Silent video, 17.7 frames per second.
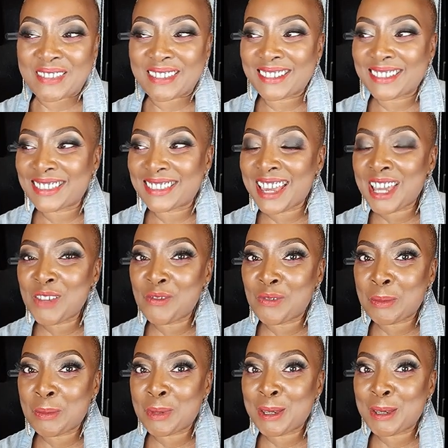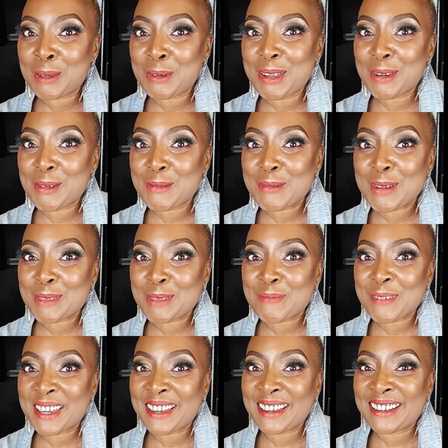Thank you for being here with
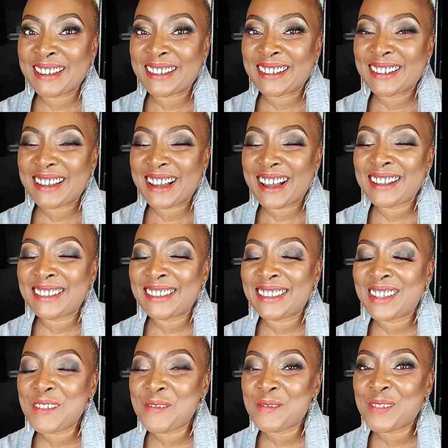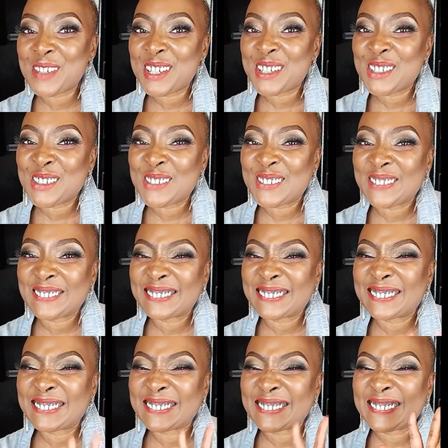me. I love you.
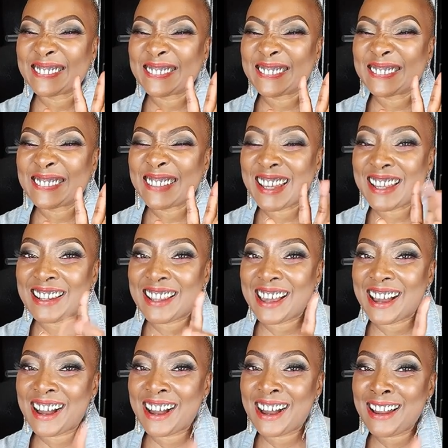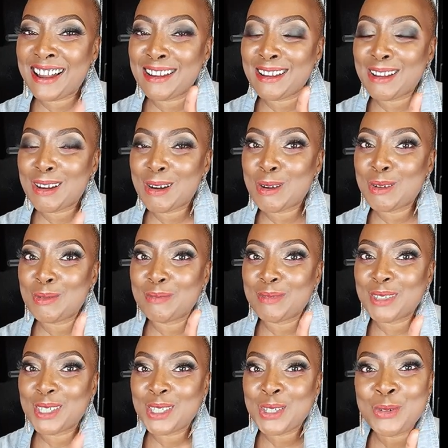And I hope
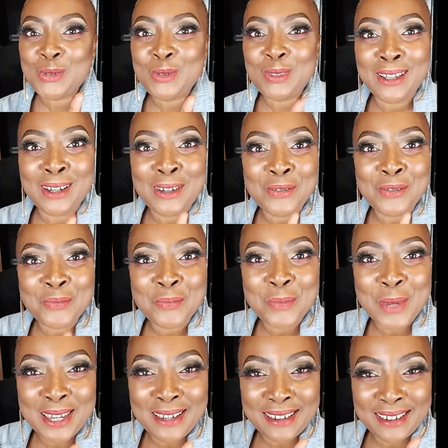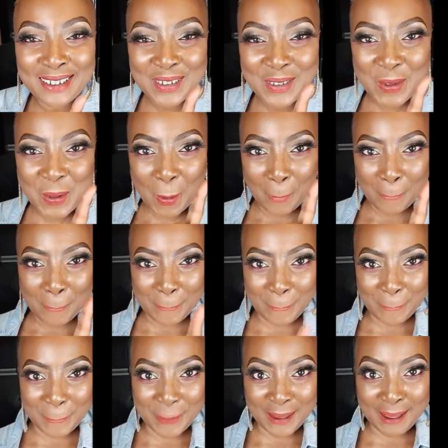you love me
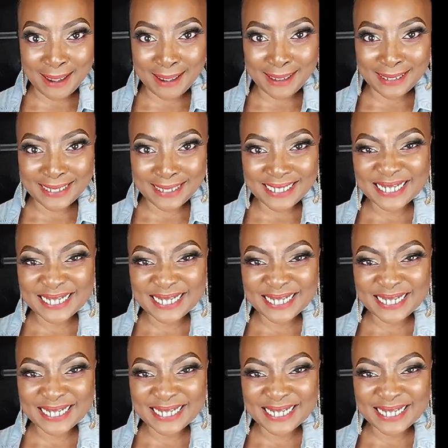back.